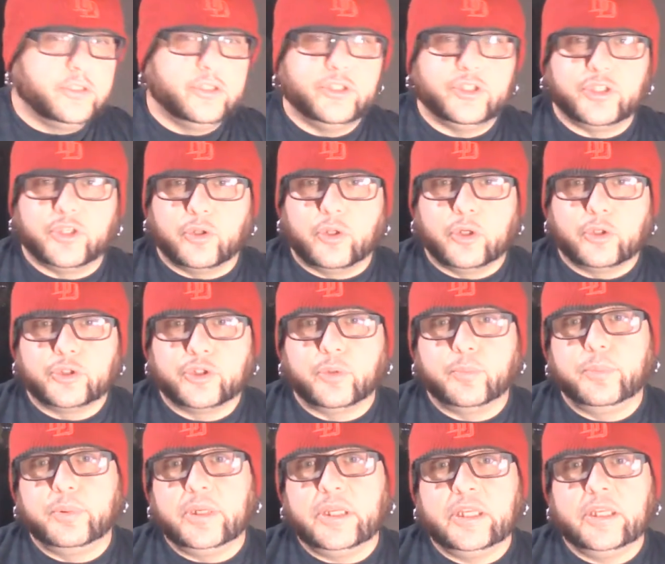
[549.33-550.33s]
so those will
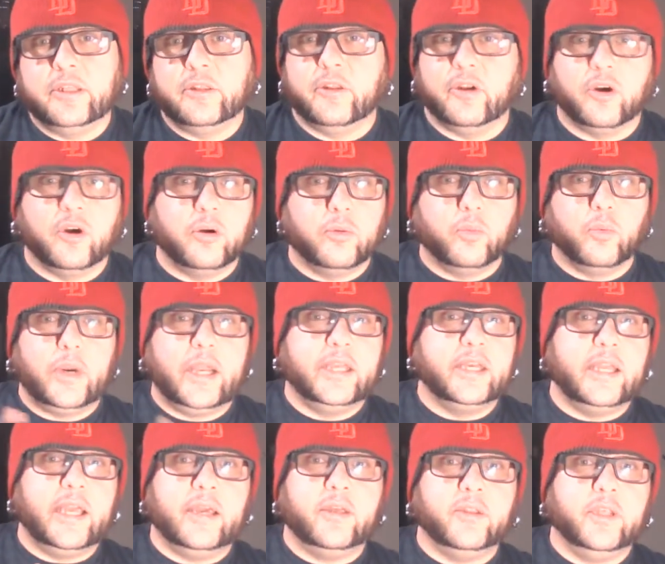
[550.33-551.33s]
be there
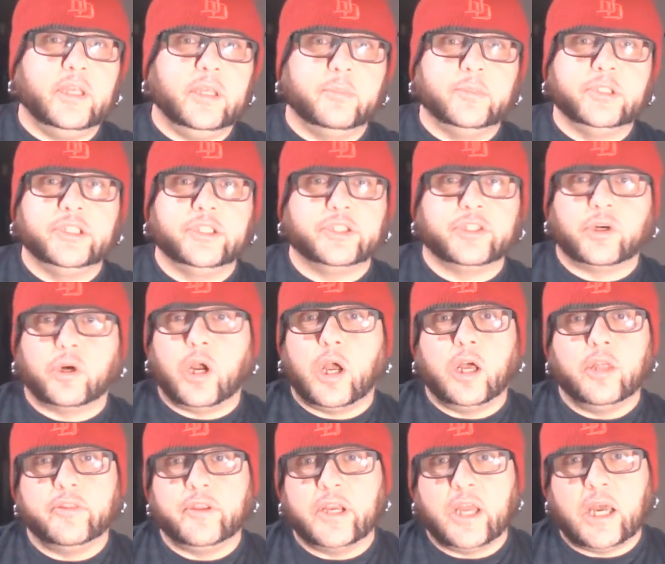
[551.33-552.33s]
right now. The images are
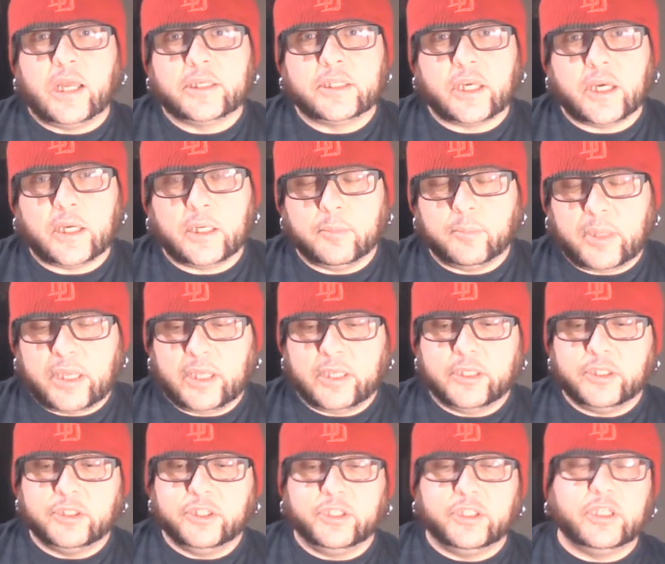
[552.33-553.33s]
on the non-con
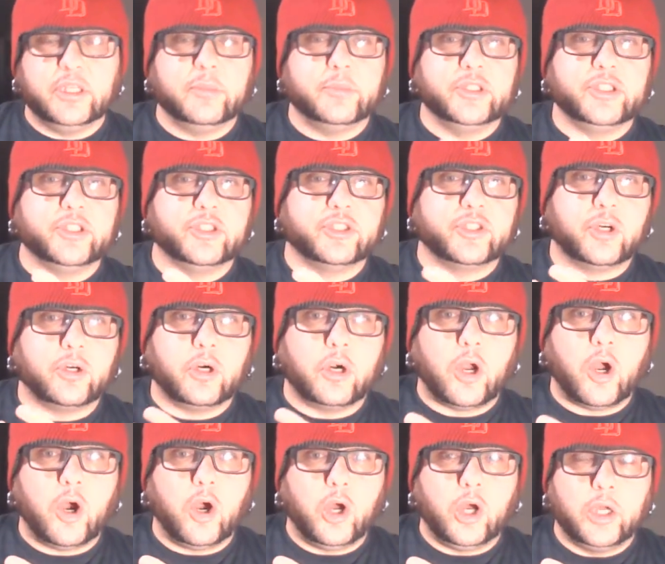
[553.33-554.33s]
page. The images
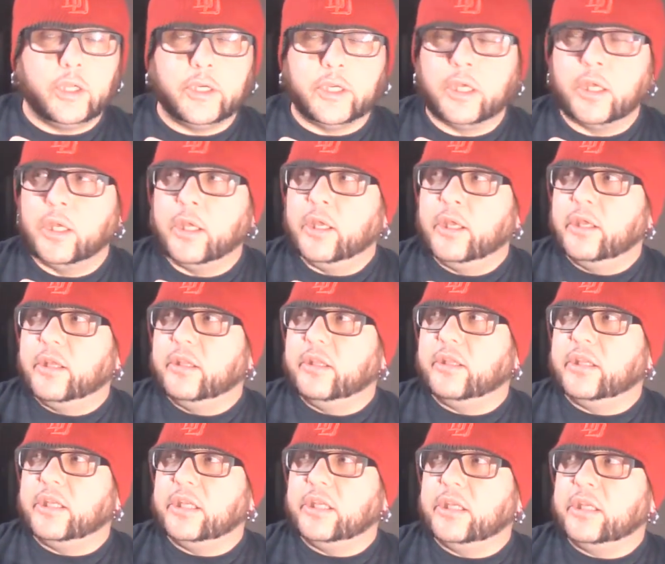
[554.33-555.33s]
are on
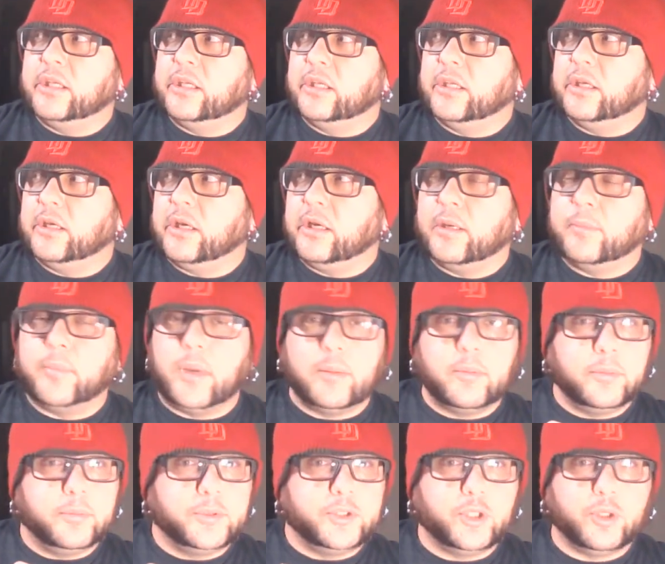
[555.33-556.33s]
the uh,
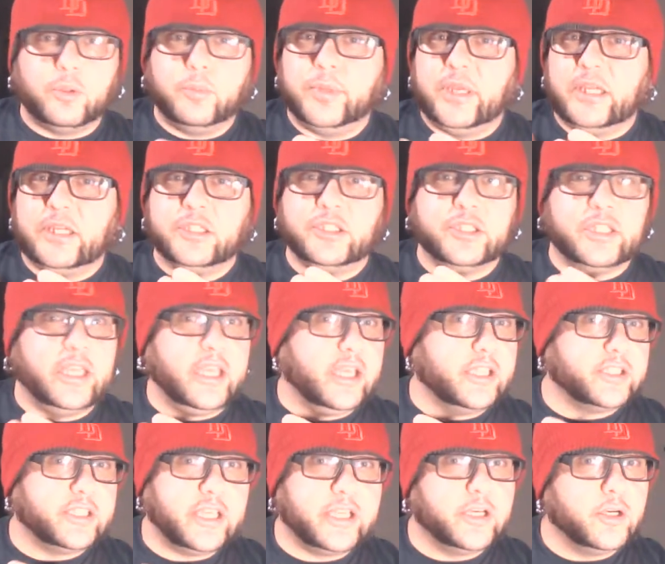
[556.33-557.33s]
Bubba Patrol page, the
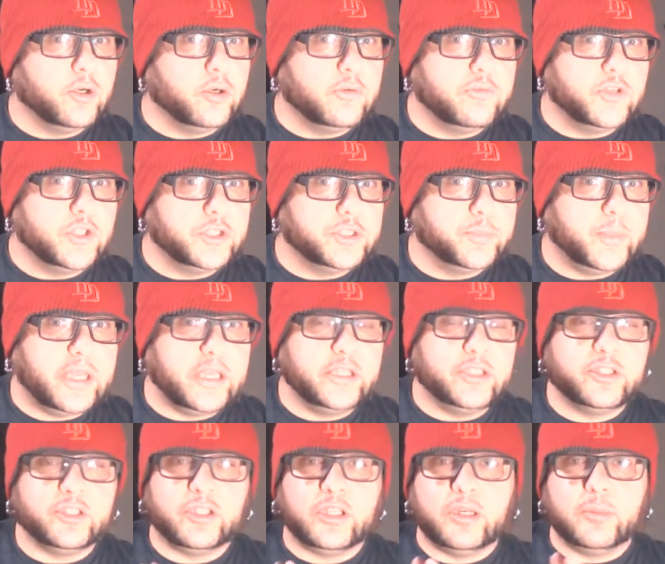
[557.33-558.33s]
Anti-Heroverse
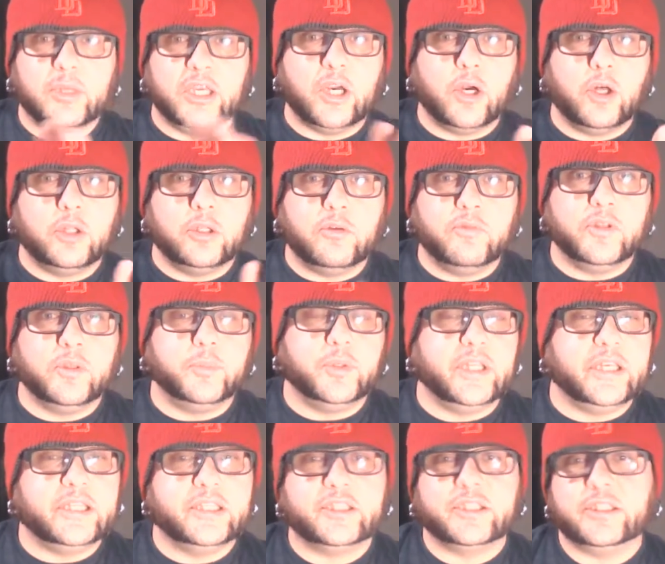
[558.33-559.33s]
page. They're going to be all over the
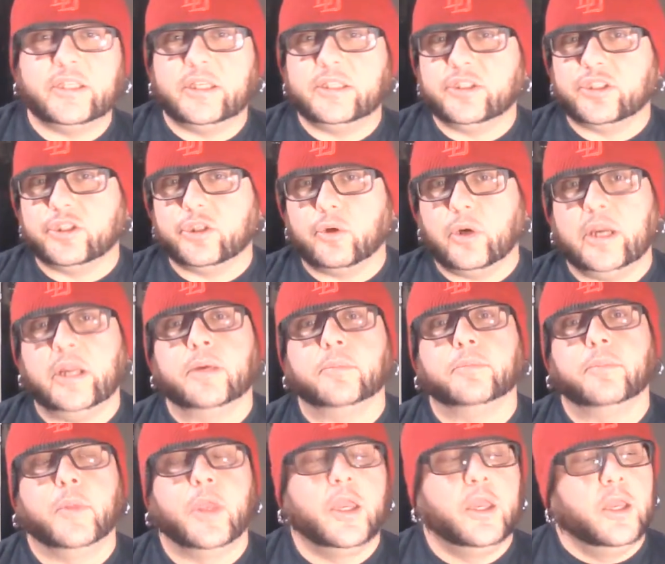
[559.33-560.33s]
place, Instagram.